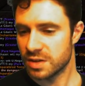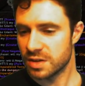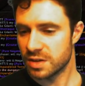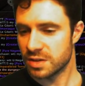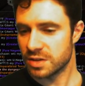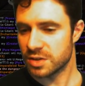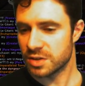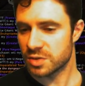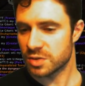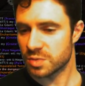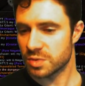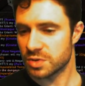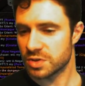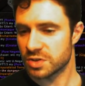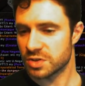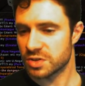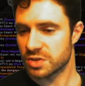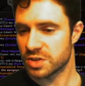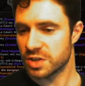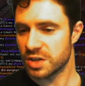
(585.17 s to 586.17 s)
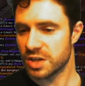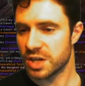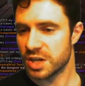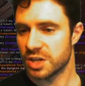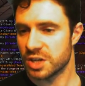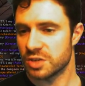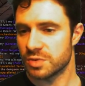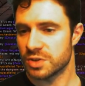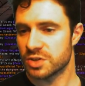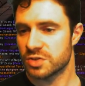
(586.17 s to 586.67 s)
this one just here,
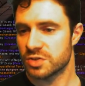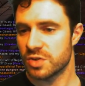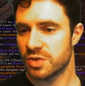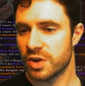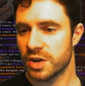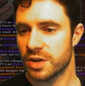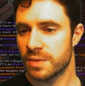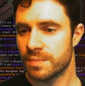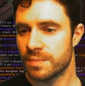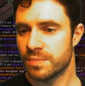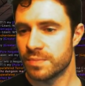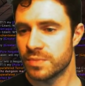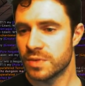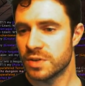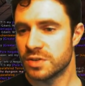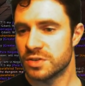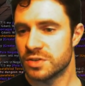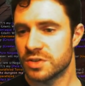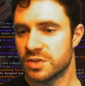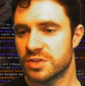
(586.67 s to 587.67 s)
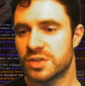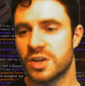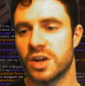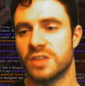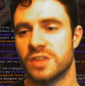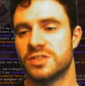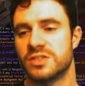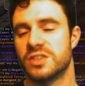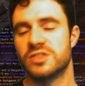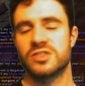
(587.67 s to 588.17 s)
Hindering Strike, just
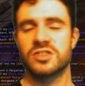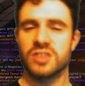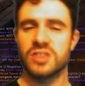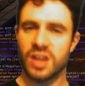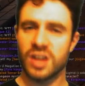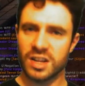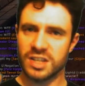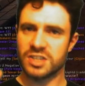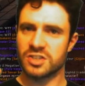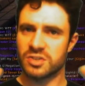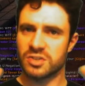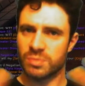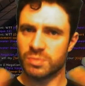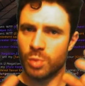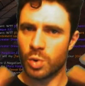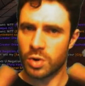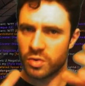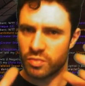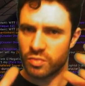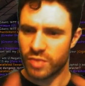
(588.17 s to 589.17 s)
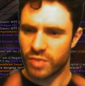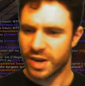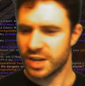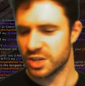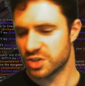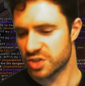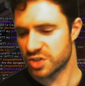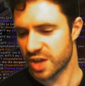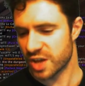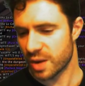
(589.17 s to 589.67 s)
cuts. It's slightly smaller
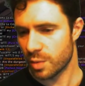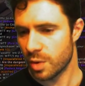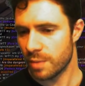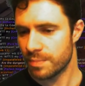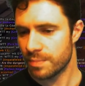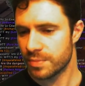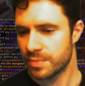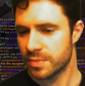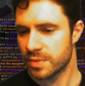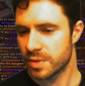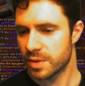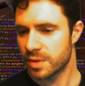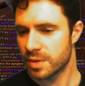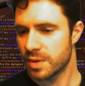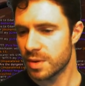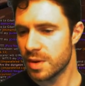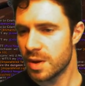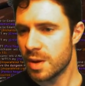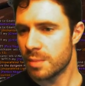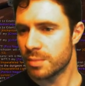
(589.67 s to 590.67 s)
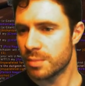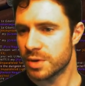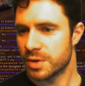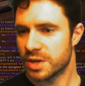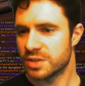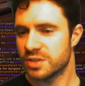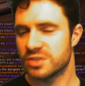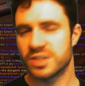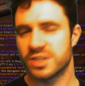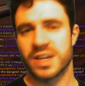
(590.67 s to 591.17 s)
range, that one, but
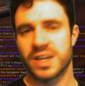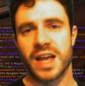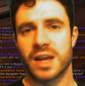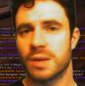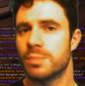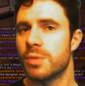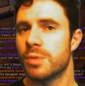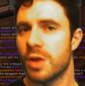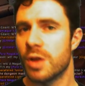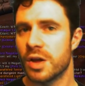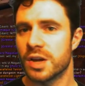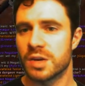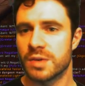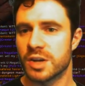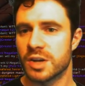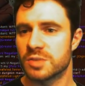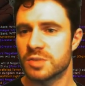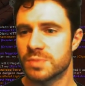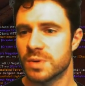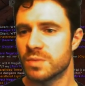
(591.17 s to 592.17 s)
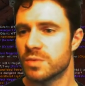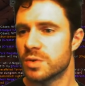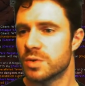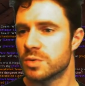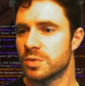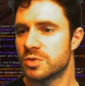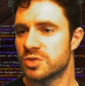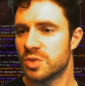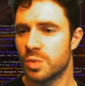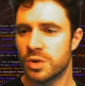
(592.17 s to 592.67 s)
it does again apply Grasping
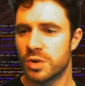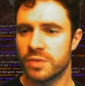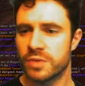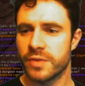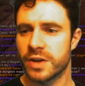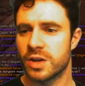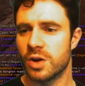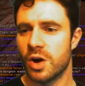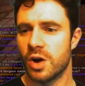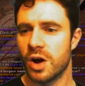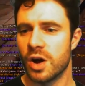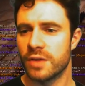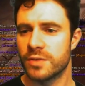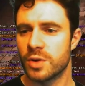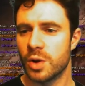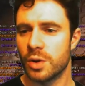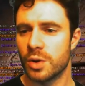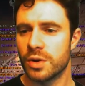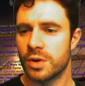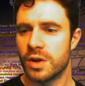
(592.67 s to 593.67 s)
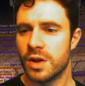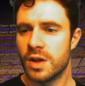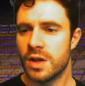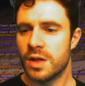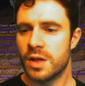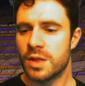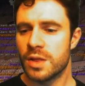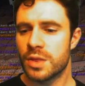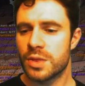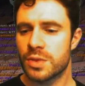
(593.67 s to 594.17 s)
Roots. So what have I got? I've got
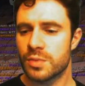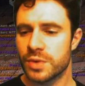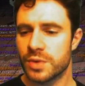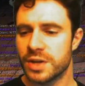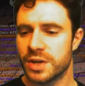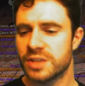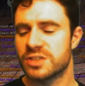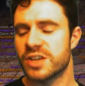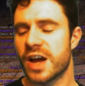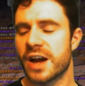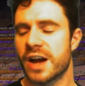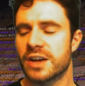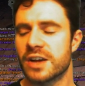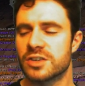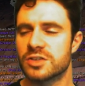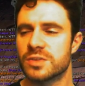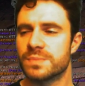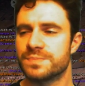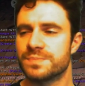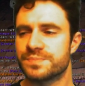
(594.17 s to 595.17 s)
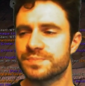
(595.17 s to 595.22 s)
3 attacks